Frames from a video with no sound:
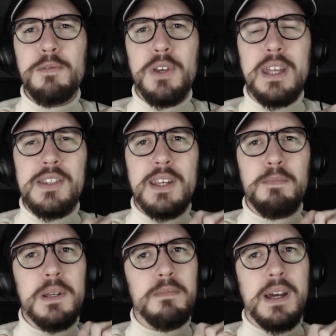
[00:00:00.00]
get inside
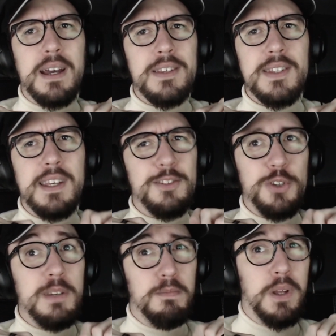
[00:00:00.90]
bean bags, like
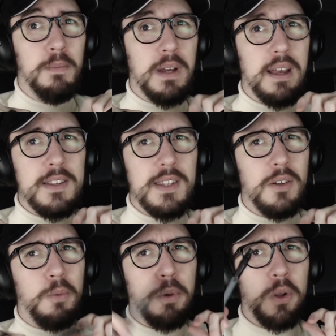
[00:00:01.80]
cheap bean bags, the
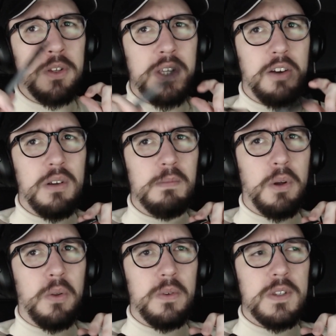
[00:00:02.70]
little polystyrene
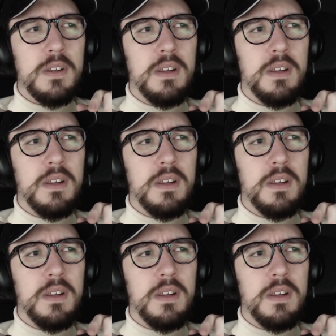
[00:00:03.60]
balls.